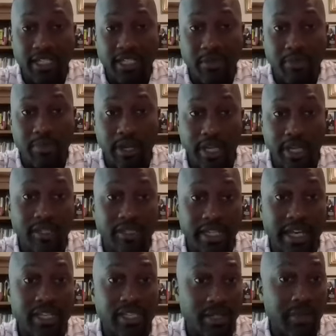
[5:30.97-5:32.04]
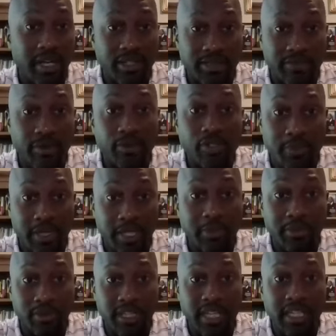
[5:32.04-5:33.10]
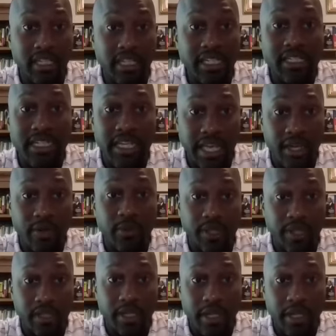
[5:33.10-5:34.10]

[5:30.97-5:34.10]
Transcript: bring insights about diverse people that lead to equity.